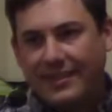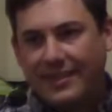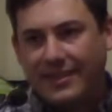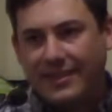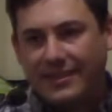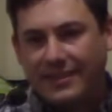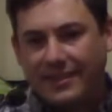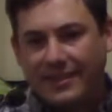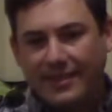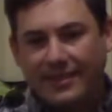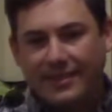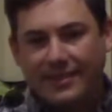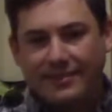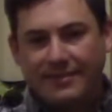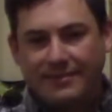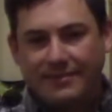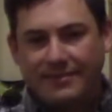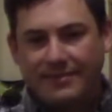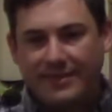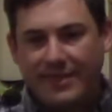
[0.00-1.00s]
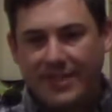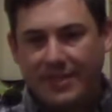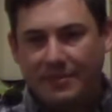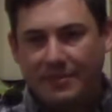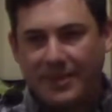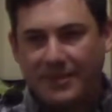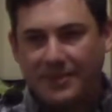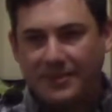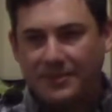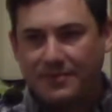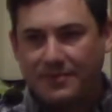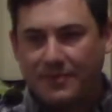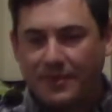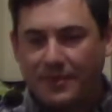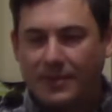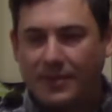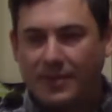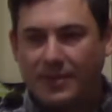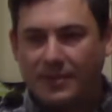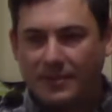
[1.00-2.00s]
emails and
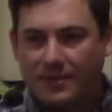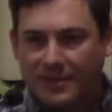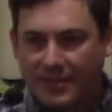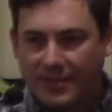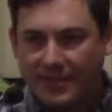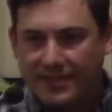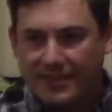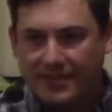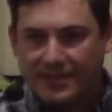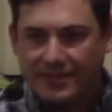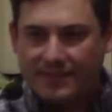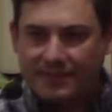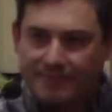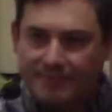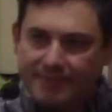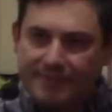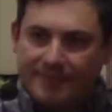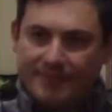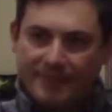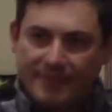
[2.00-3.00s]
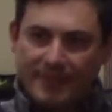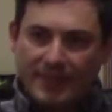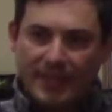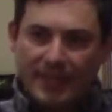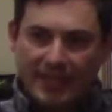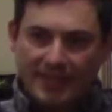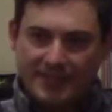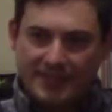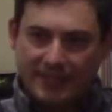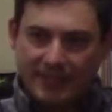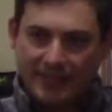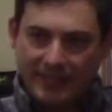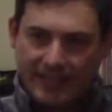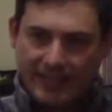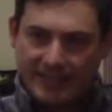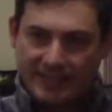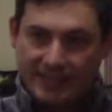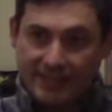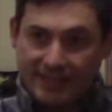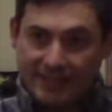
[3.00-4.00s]
phone calls. That's an
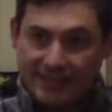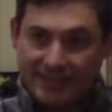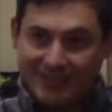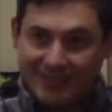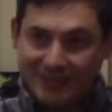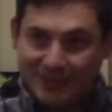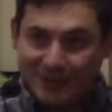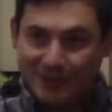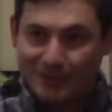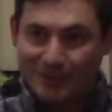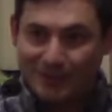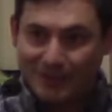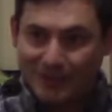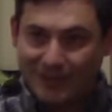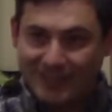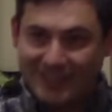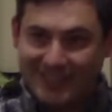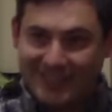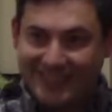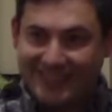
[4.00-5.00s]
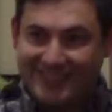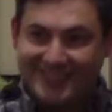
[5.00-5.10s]
easy thing to overlook.